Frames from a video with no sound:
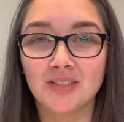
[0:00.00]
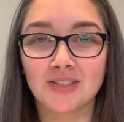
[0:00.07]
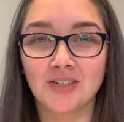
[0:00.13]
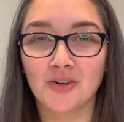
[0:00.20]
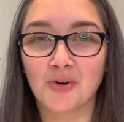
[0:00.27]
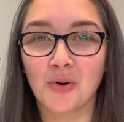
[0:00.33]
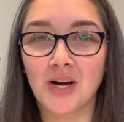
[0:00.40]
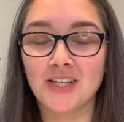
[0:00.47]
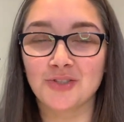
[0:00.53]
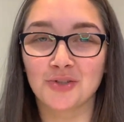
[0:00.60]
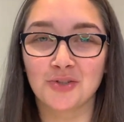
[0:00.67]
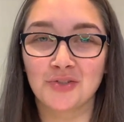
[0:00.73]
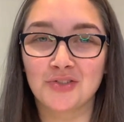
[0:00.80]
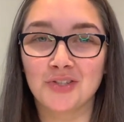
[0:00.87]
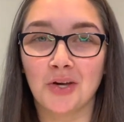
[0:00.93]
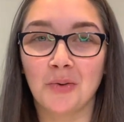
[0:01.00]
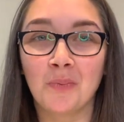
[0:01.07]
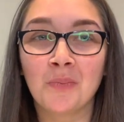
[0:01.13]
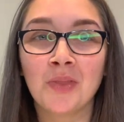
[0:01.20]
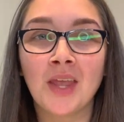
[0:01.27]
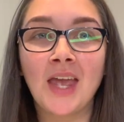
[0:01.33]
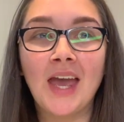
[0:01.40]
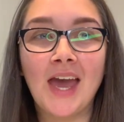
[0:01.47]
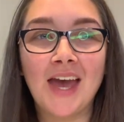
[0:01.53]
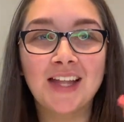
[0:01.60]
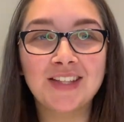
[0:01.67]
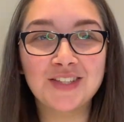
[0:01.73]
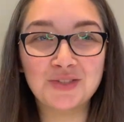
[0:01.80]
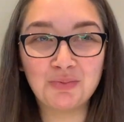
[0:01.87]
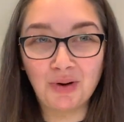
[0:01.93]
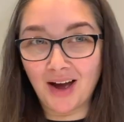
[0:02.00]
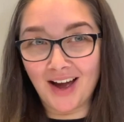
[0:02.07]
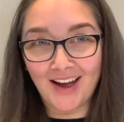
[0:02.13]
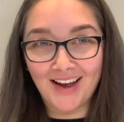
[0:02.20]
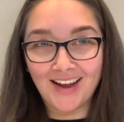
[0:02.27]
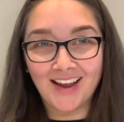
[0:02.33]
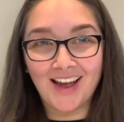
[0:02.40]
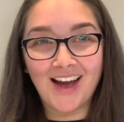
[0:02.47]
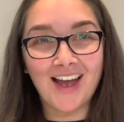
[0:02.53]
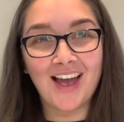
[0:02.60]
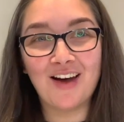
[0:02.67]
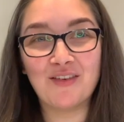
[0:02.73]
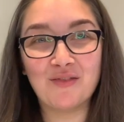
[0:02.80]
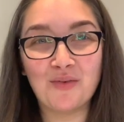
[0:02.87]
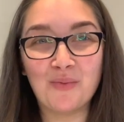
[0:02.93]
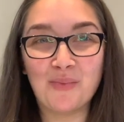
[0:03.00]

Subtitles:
It's not quite done. So hence why I have